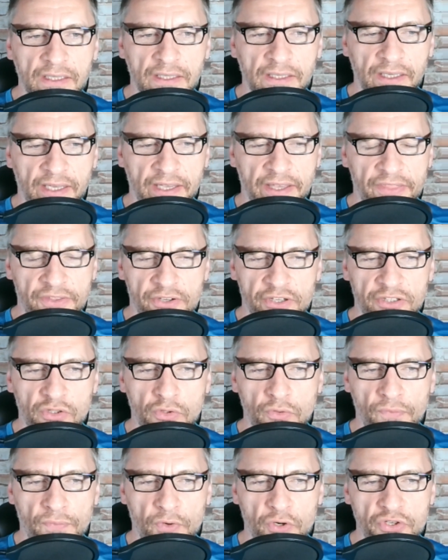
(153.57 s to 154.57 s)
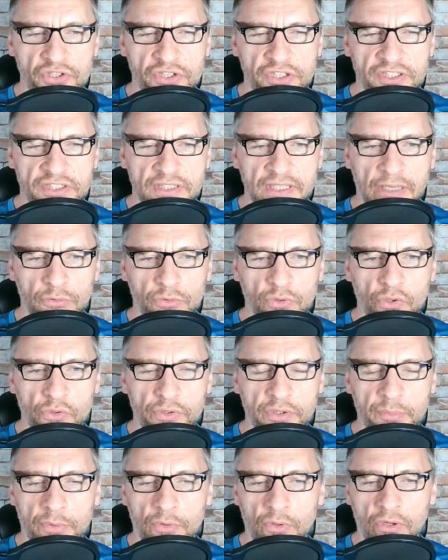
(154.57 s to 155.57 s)
There are two versions
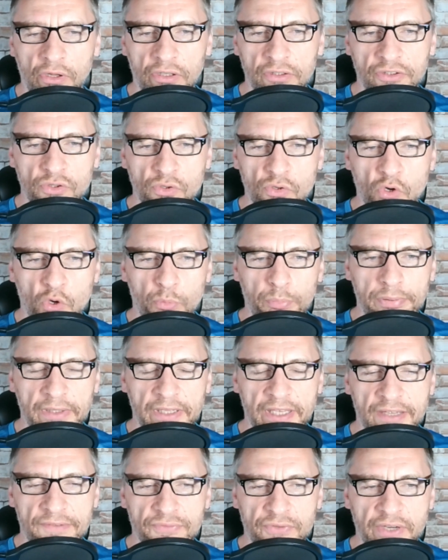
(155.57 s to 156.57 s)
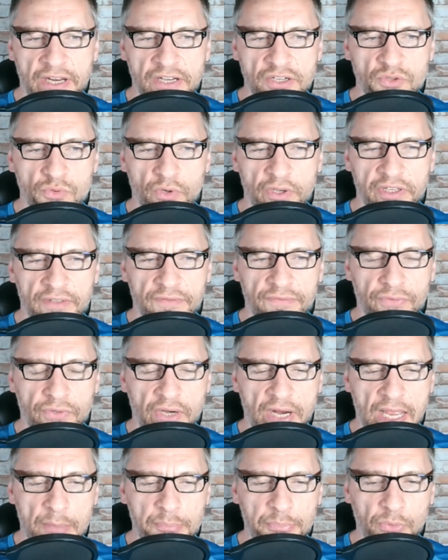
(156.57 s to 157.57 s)
downloadable on Google Play for Android and
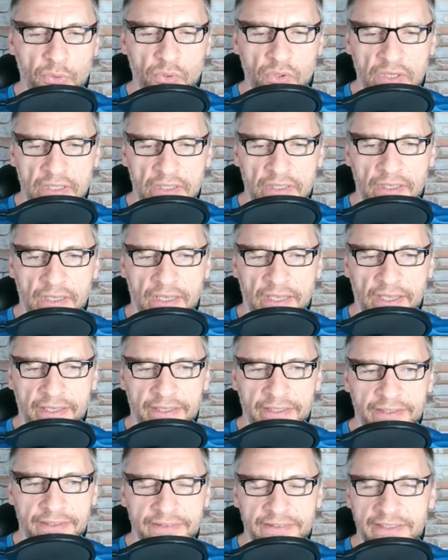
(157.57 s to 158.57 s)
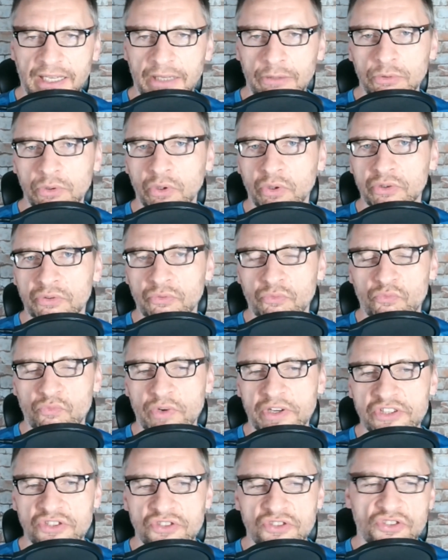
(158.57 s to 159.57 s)
for Apple. Download,
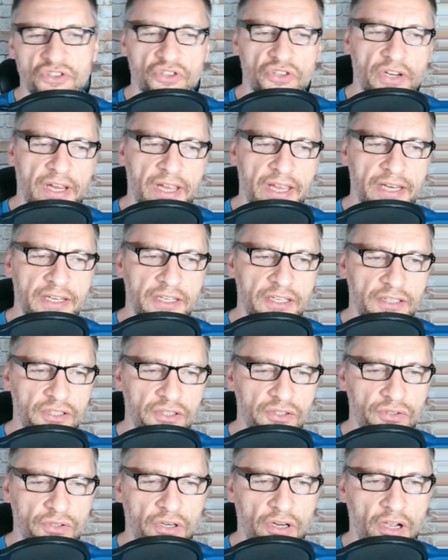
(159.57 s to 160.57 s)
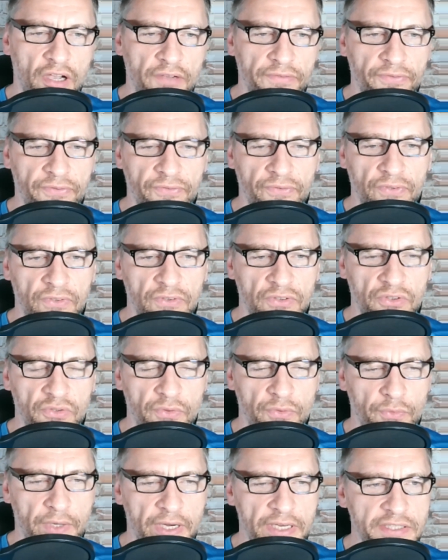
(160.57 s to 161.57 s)
register, and you're off to
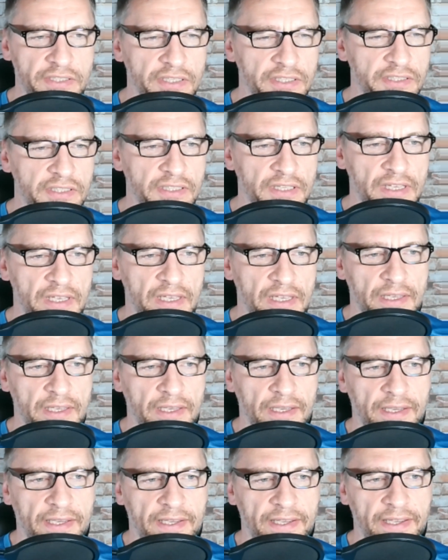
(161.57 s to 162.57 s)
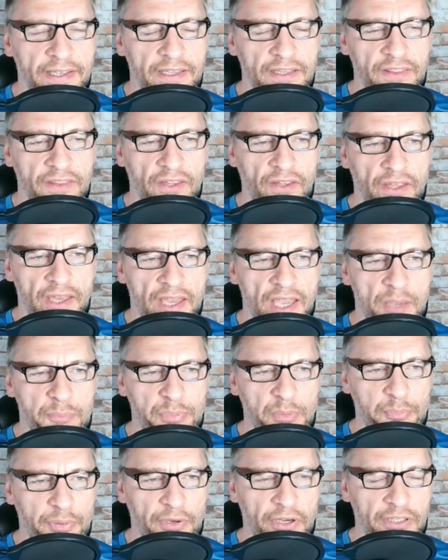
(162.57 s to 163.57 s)
the races. The app
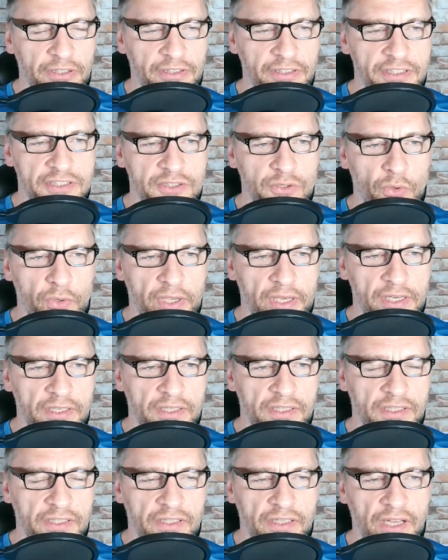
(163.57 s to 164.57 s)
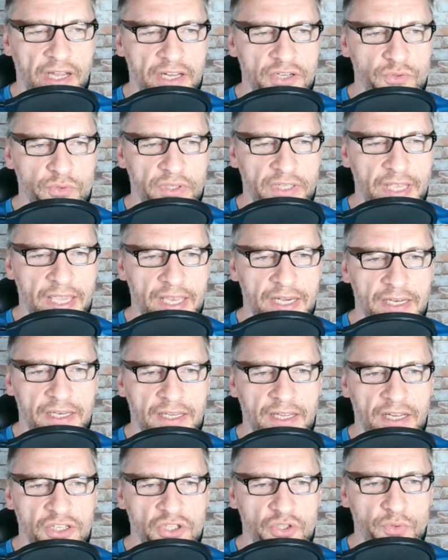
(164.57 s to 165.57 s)
apparently is located in 180
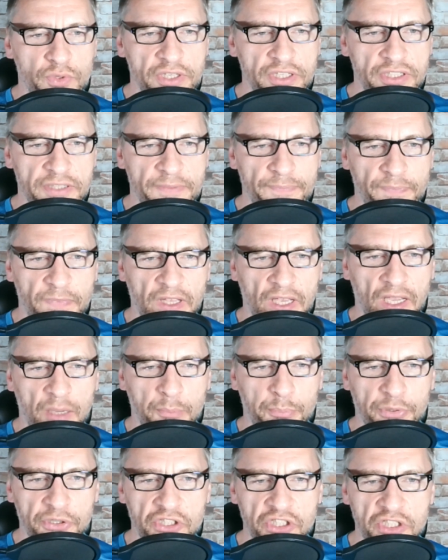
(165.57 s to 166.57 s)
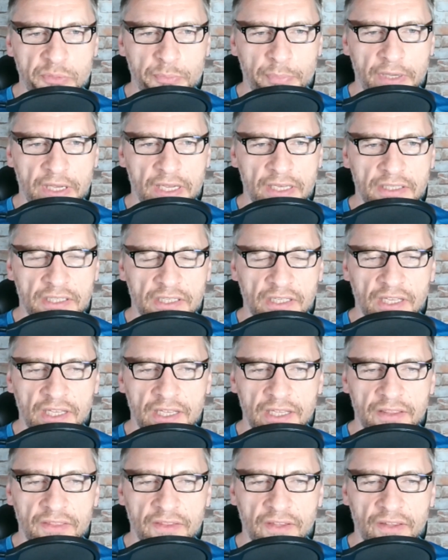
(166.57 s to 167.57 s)
countries. Participate
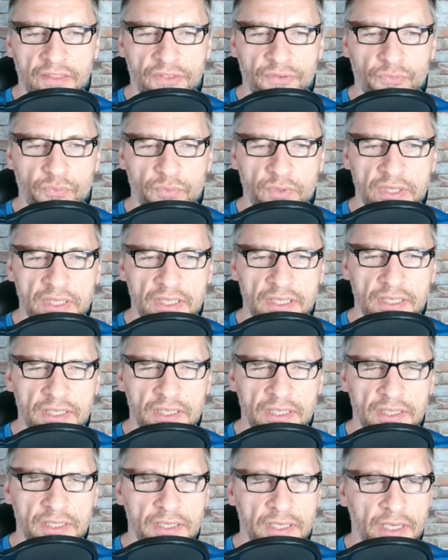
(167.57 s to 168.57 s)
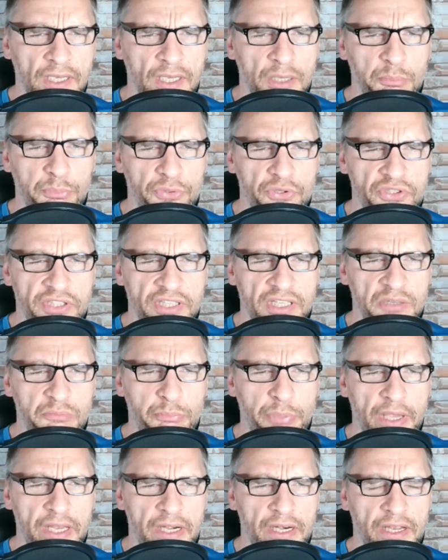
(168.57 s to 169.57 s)
in the 3%
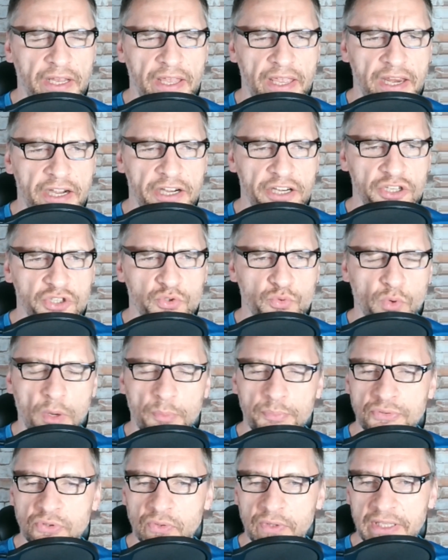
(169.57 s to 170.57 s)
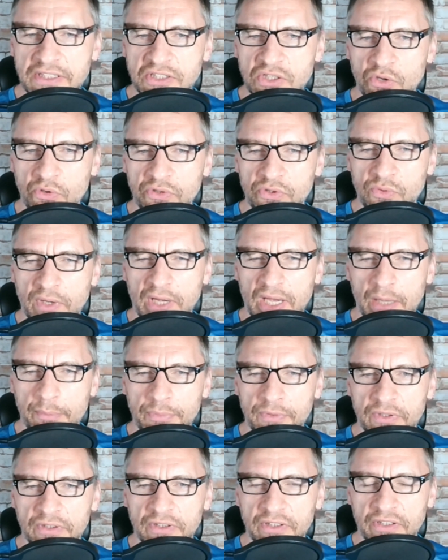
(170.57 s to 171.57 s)
beta airdrop, so that's going to
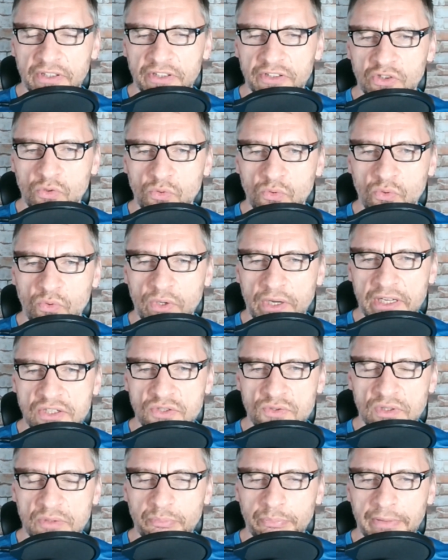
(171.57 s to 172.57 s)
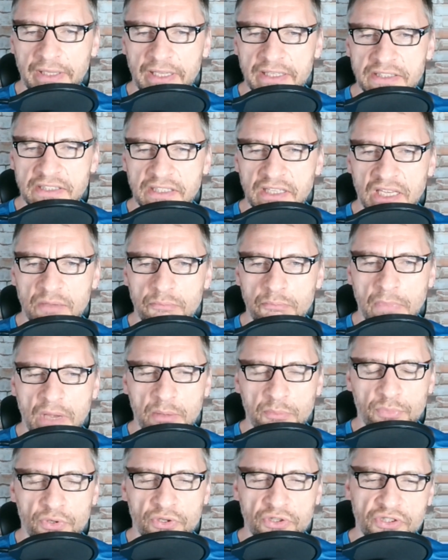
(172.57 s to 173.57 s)
happen. There are 200+
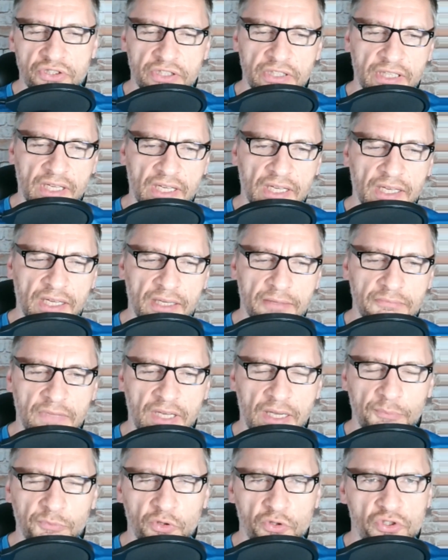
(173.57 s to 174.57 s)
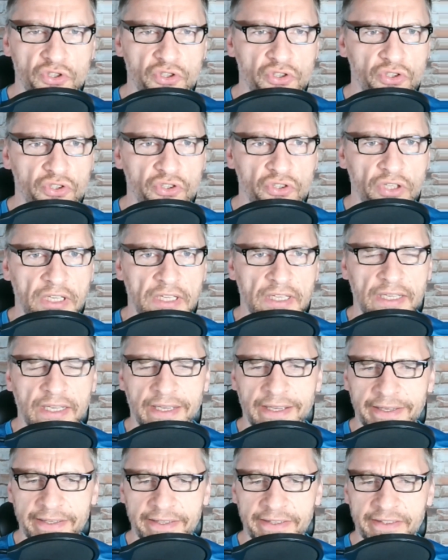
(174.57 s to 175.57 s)
members. I'm not sure,
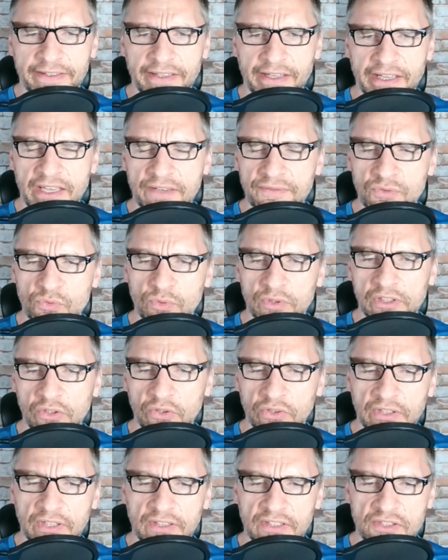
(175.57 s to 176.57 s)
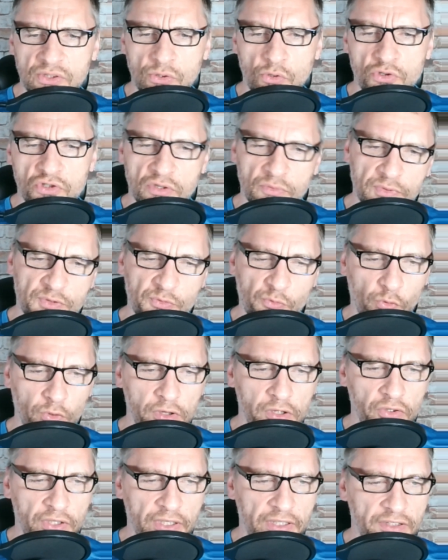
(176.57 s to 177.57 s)
I haven't really looked at the socials. We'll
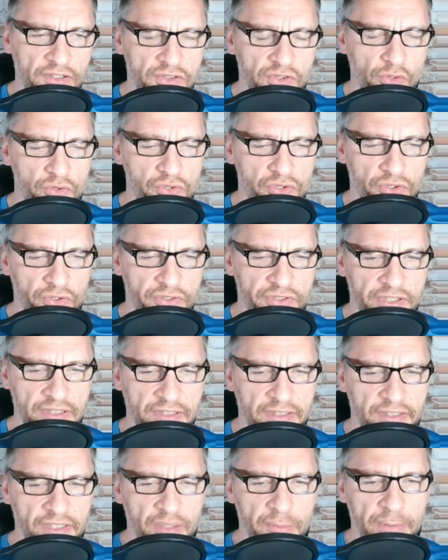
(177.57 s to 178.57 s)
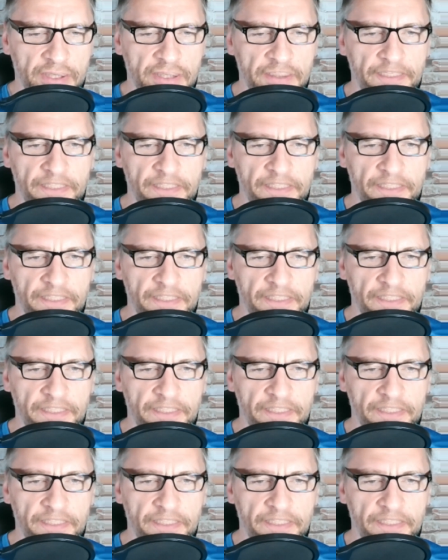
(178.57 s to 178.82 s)
look at the socials in a little bit.